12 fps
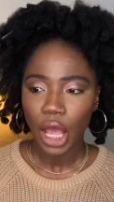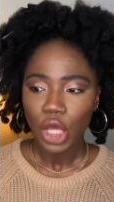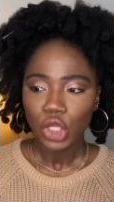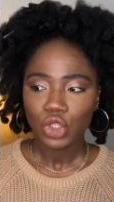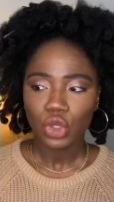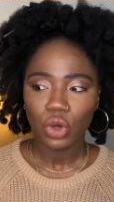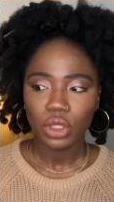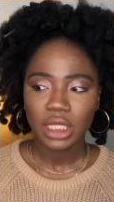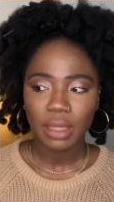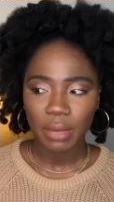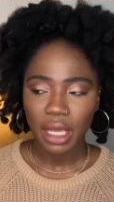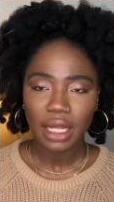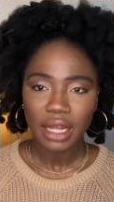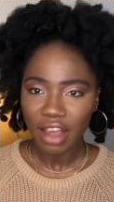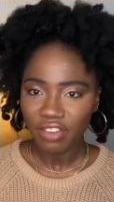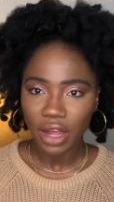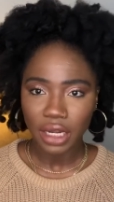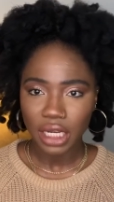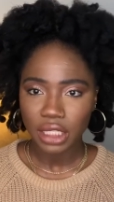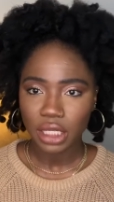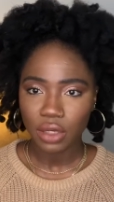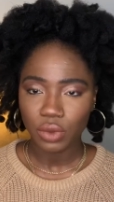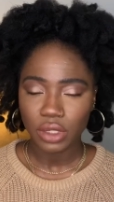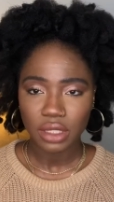So to me, that
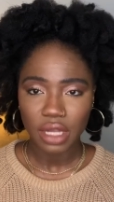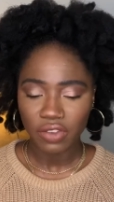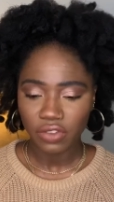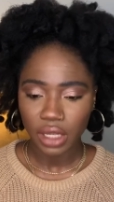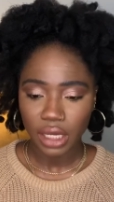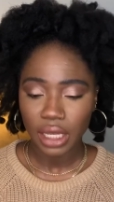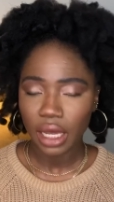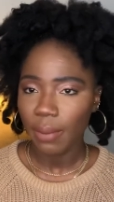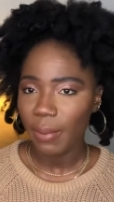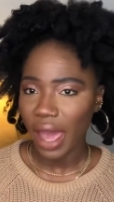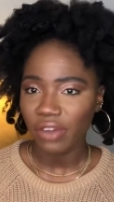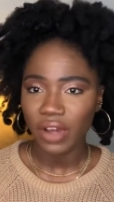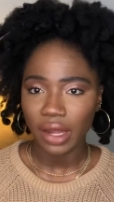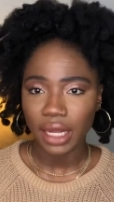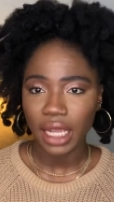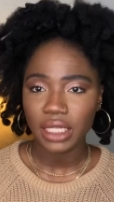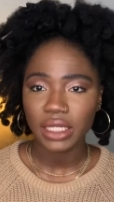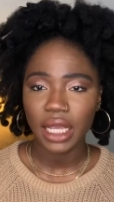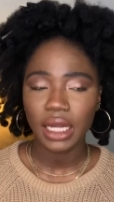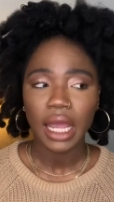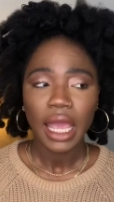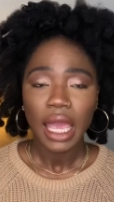foundation was definitely a matte foundation,